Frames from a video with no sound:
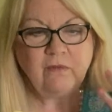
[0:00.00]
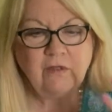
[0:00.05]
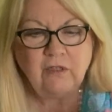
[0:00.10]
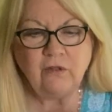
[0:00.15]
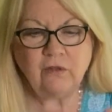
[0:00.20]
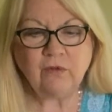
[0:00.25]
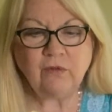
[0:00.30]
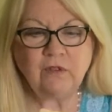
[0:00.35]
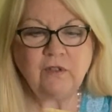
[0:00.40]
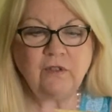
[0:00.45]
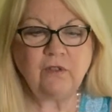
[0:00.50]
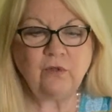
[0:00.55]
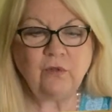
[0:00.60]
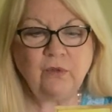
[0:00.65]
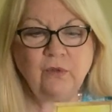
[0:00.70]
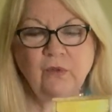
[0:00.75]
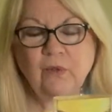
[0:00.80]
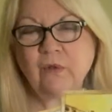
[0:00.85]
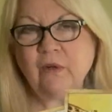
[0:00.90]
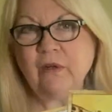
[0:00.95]
your
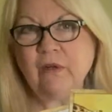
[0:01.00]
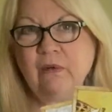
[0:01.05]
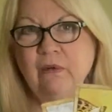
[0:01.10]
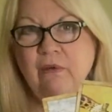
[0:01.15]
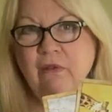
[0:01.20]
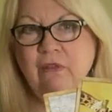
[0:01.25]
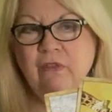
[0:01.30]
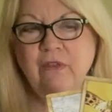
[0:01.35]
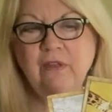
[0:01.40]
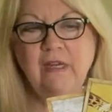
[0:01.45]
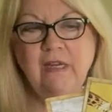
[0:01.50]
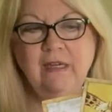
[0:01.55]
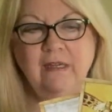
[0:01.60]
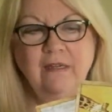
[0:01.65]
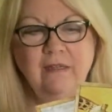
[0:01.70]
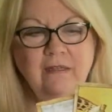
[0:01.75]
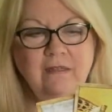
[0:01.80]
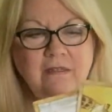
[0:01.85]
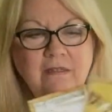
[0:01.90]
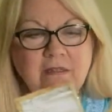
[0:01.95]
soul growth
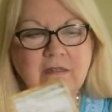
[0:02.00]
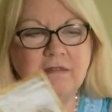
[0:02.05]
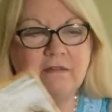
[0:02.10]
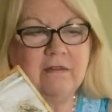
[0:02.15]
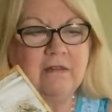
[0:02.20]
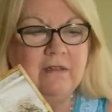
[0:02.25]
and